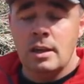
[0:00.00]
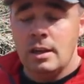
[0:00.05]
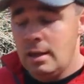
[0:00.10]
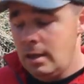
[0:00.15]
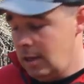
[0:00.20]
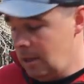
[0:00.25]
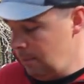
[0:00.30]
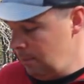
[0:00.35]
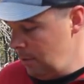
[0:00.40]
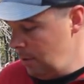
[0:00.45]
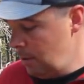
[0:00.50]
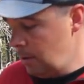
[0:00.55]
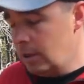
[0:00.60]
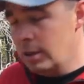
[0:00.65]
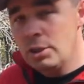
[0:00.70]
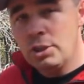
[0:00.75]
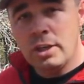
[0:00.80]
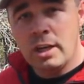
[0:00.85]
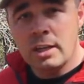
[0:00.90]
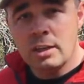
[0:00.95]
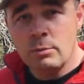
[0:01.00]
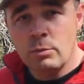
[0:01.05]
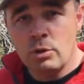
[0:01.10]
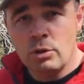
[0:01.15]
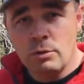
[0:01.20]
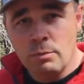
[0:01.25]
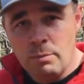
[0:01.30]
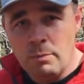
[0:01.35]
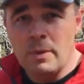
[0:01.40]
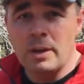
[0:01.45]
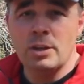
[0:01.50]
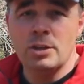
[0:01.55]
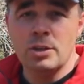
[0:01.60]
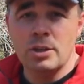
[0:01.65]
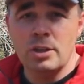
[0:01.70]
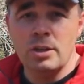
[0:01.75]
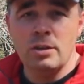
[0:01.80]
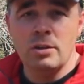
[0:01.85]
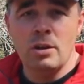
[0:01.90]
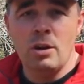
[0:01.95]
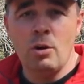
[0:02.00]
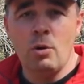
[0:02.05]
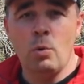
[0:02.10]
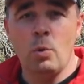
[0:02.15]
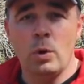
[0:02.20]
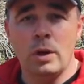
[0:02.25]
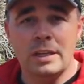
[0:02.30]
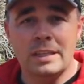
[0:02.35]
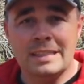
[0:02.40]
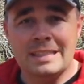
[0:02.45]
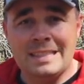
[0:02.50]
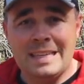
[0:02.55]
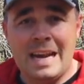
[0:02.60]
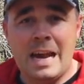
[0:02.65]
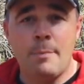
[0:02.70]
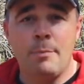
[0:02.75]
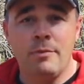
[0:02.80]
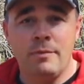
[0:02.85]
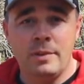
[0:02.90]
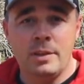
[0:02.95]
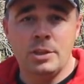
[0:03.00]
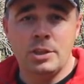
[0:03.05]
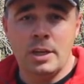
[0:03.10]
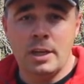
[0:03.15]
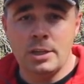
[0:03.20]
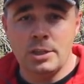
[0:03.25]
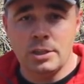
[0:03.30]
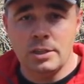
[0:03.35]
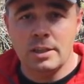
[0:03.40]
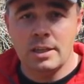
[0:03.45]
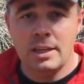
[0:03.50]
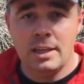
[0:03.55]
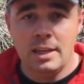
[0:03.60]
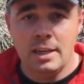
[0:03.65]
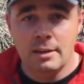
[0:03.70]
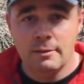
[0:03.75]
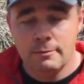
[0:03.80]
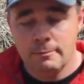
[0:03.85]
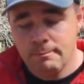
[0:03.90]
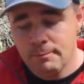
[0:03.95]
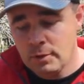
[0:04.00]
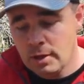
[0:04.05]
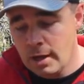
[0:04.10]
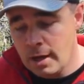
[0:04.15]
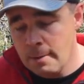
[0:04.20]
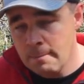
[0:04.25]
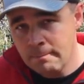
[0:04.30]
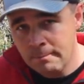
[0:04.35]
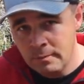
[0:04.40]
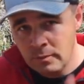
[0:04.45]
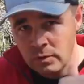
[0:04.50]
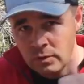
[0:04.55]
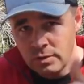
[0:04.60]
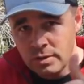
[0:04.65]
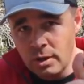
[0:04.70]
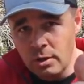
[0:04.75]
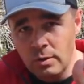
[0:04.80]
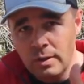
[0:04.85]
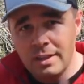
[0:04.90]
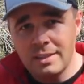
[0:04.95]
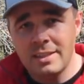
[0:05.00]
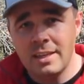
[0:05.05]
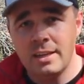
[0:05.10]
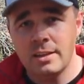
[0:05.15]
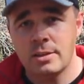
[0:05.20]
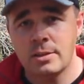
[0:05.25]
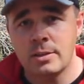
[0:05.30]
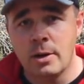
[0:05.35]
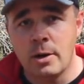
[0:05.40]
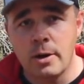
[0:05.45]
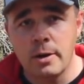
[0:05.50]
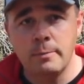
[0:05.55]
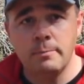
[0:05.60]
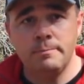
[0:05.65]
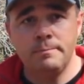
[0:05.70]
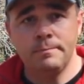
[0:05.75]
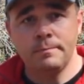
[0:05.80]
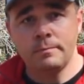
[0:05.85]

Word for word: that are injectable, make sure you know what type of injection to give, okay? So, let's get started.